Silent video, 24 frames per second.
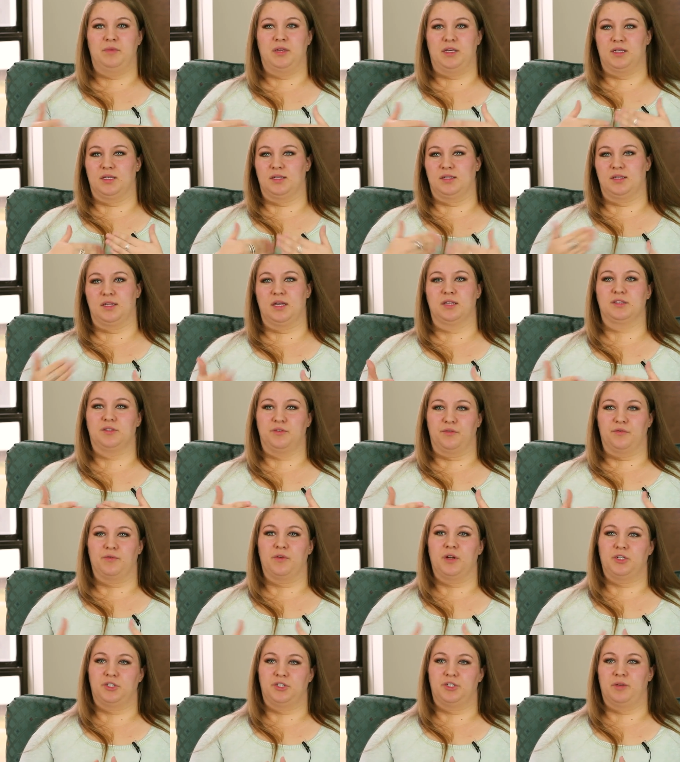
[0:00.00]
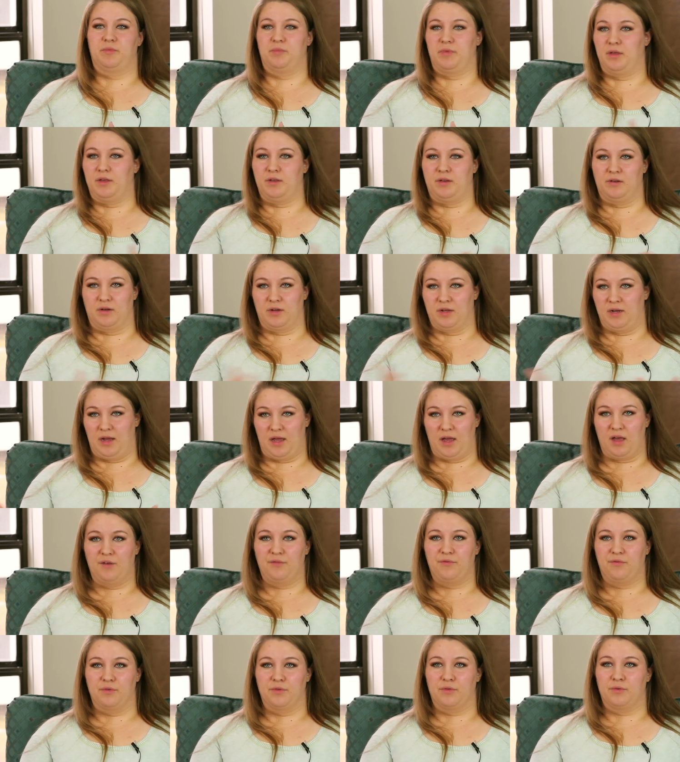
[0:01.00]
because that's a friendship that you're going to
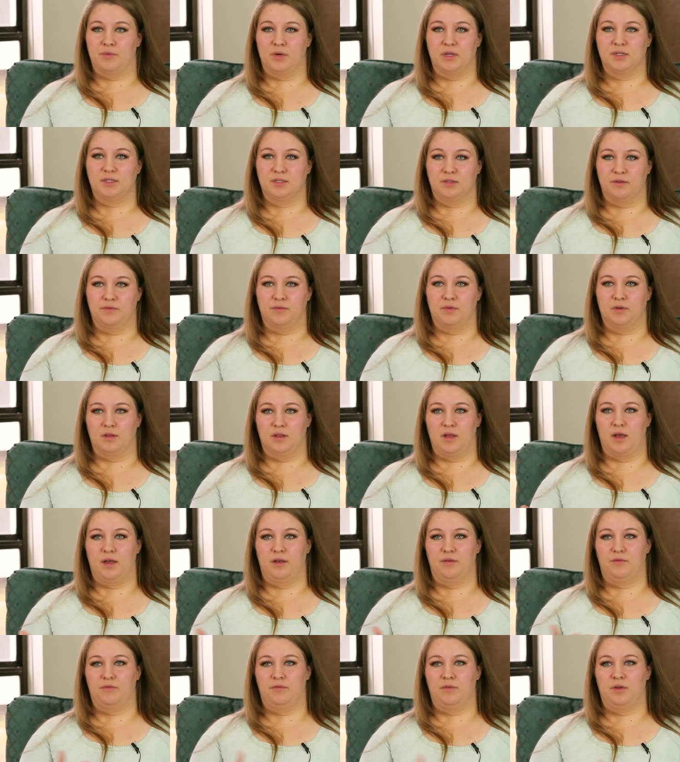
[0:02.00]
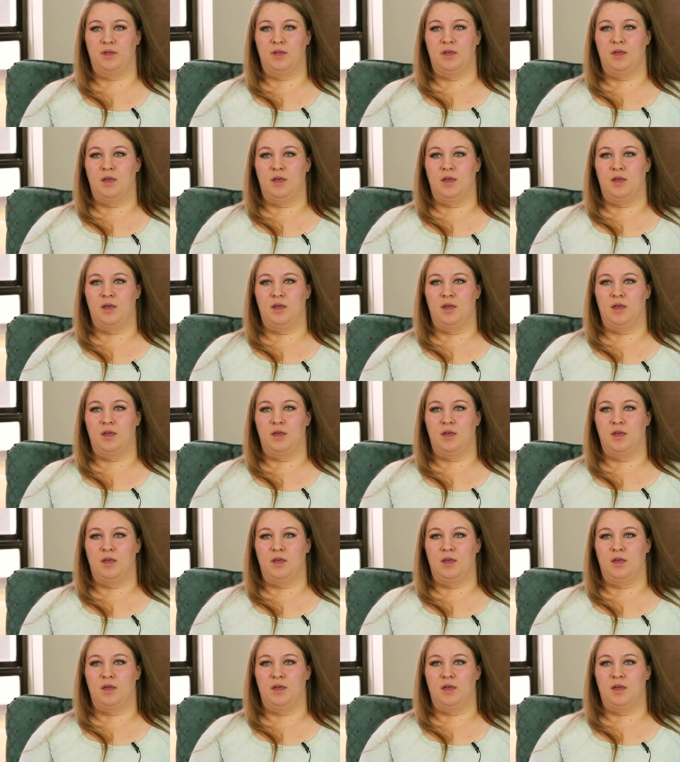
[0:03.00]
have for the rest of your life,